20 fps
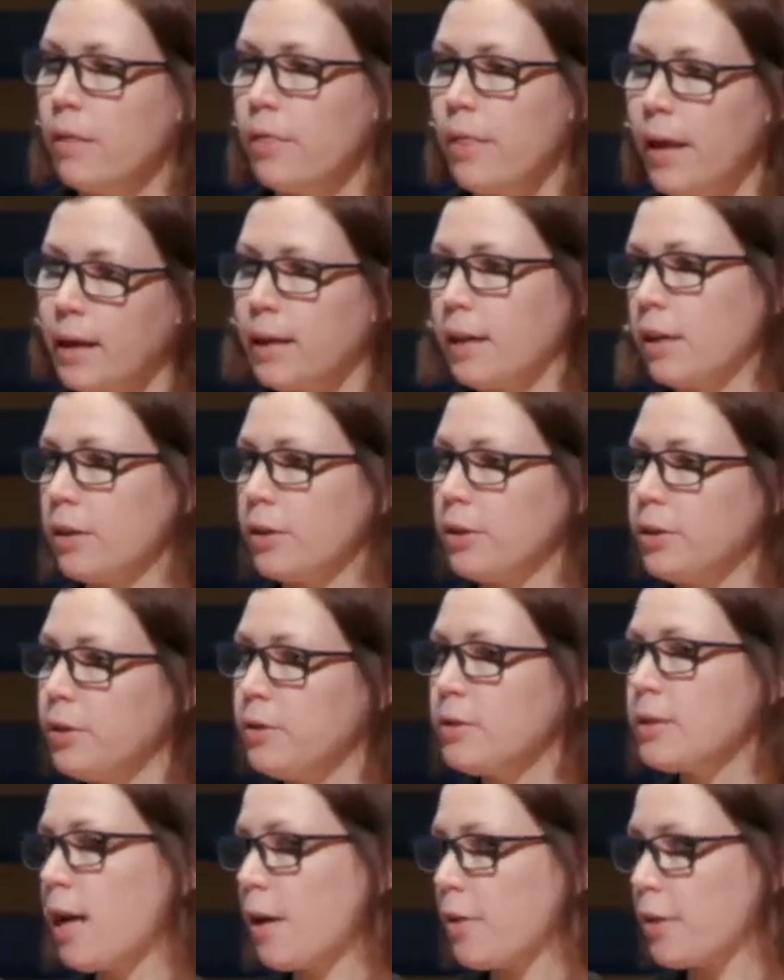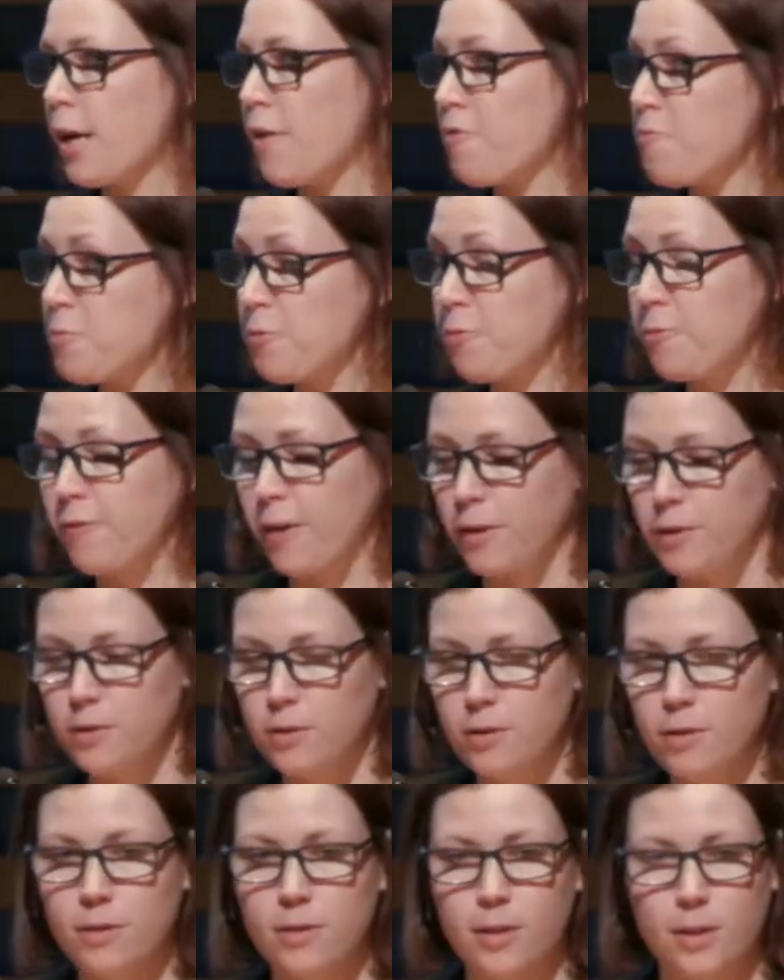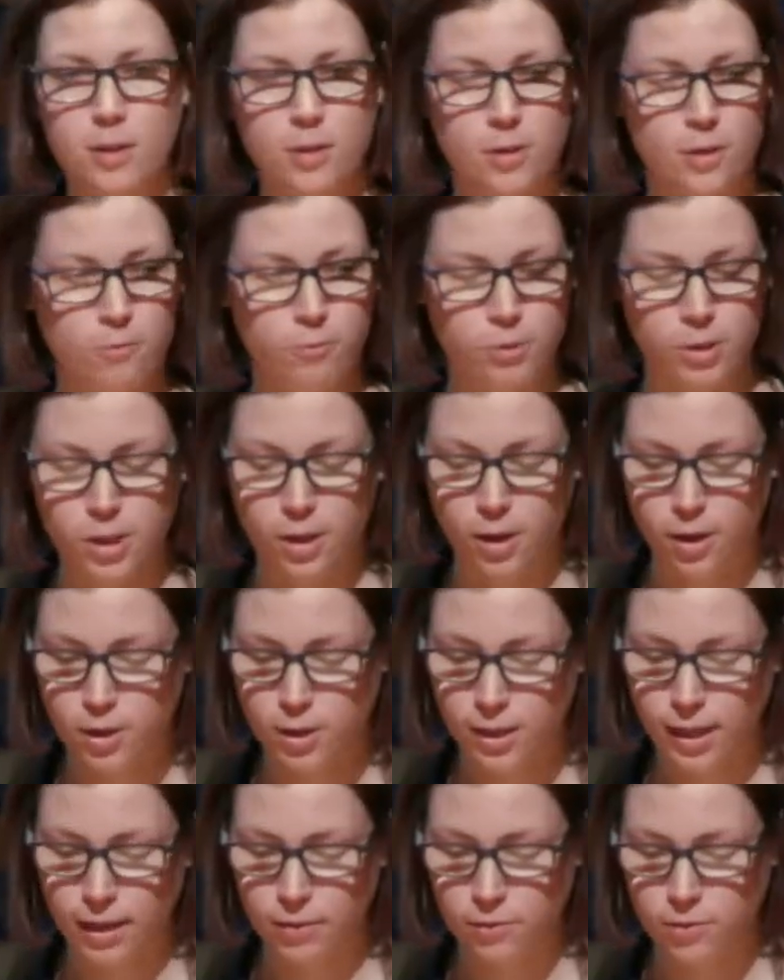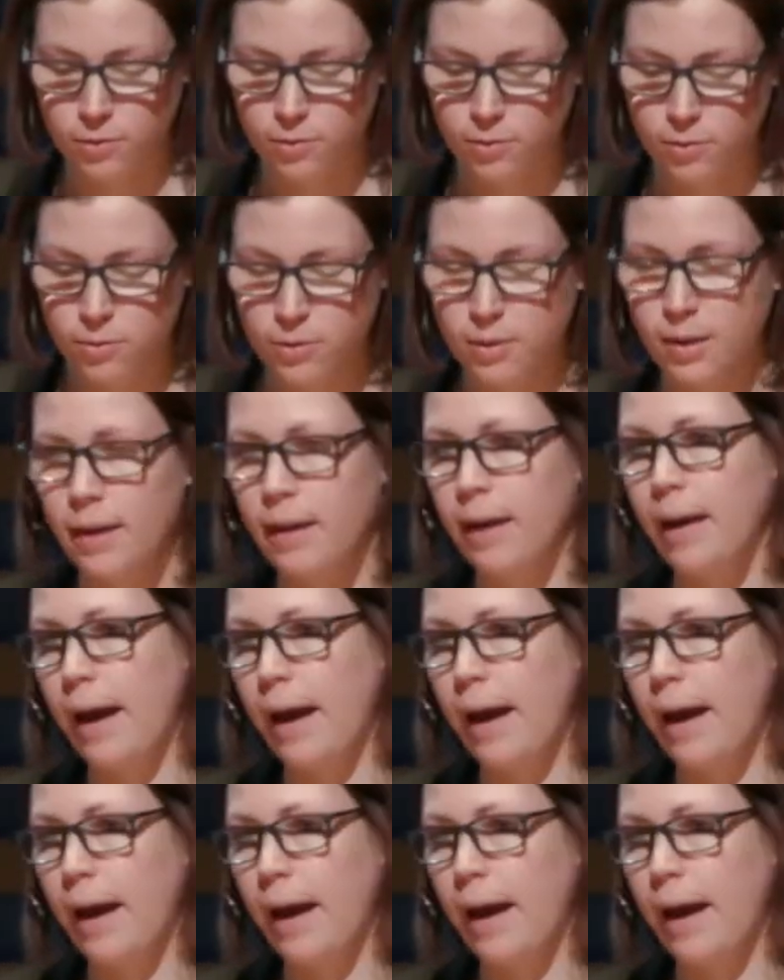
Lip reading: That includes other government funders, such as the research councils,